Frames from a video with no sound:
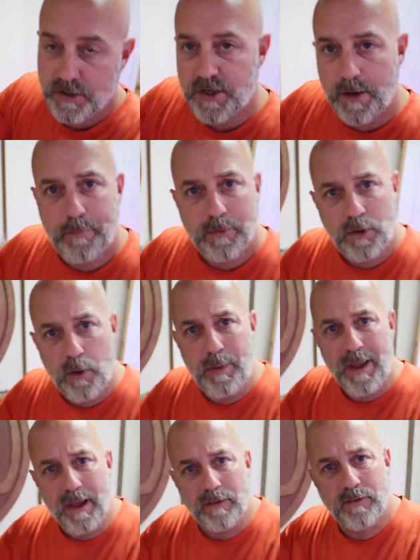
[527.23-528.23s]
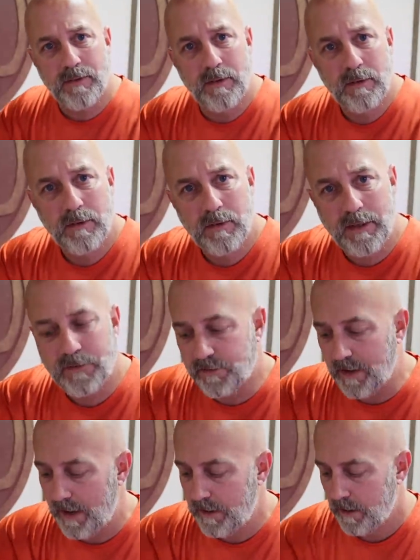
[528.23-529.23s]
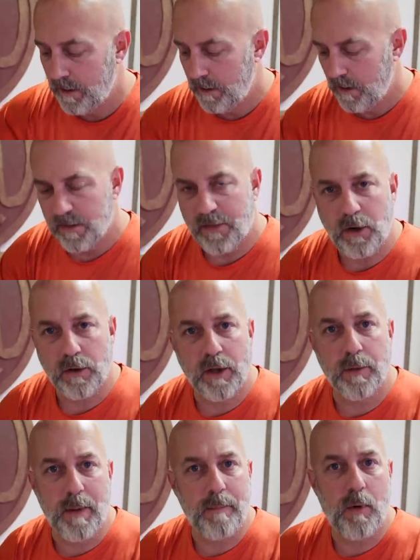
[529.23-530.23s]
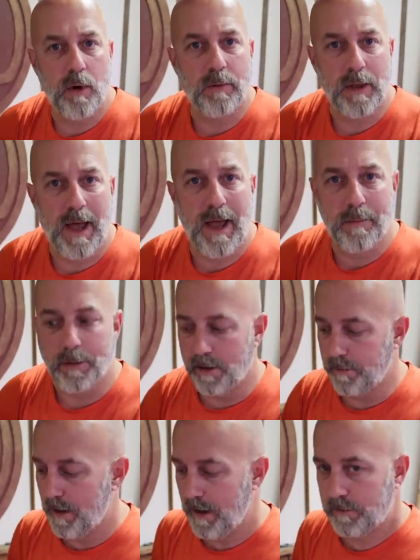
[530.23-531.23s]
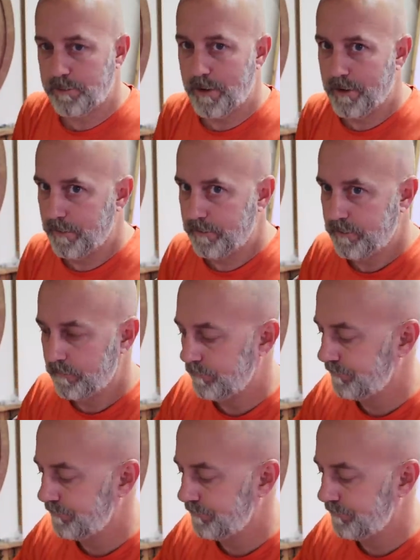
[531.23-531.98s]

you ship UPS instead? They're a little bit more reliable in my experience.